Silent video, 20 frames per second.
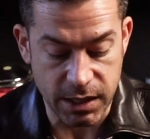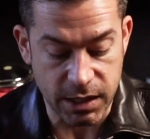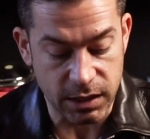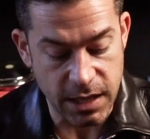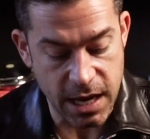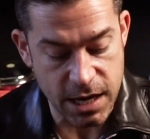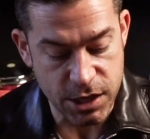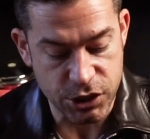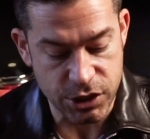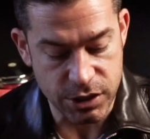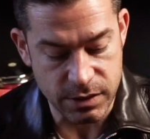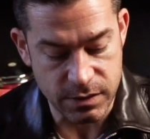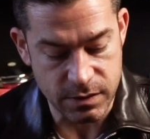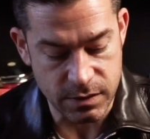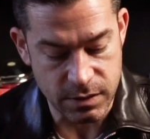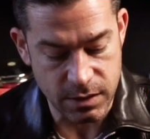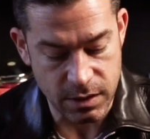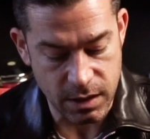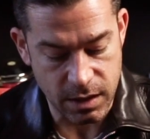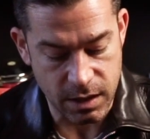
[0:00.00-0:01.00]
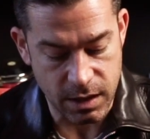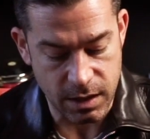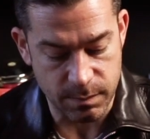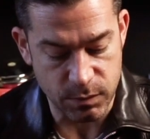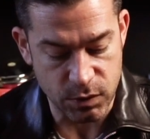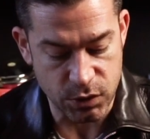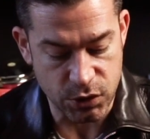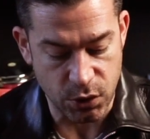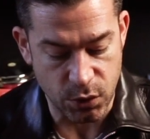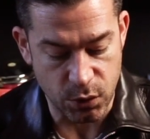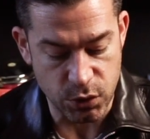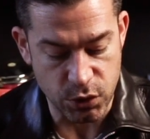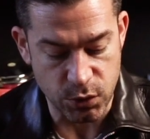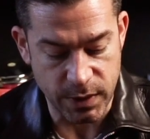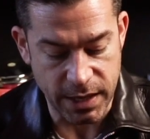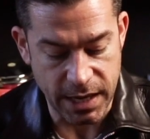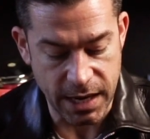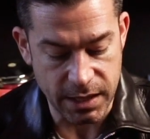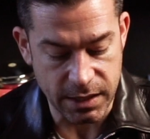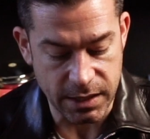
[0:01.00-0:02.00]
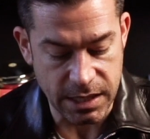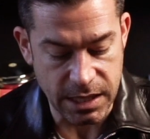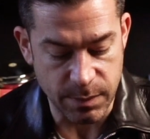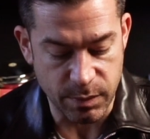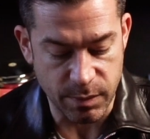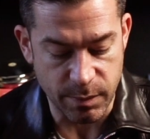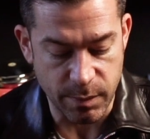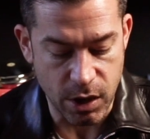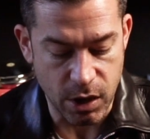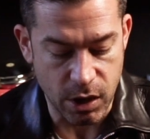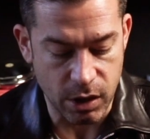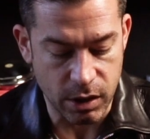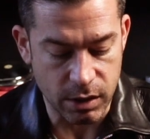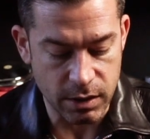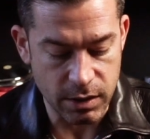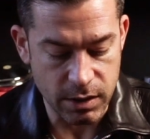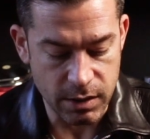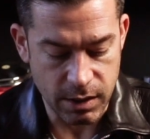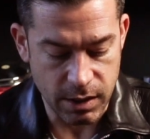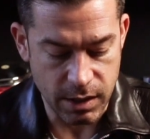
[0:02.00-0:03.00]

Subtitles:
collection, so you can't keep them all.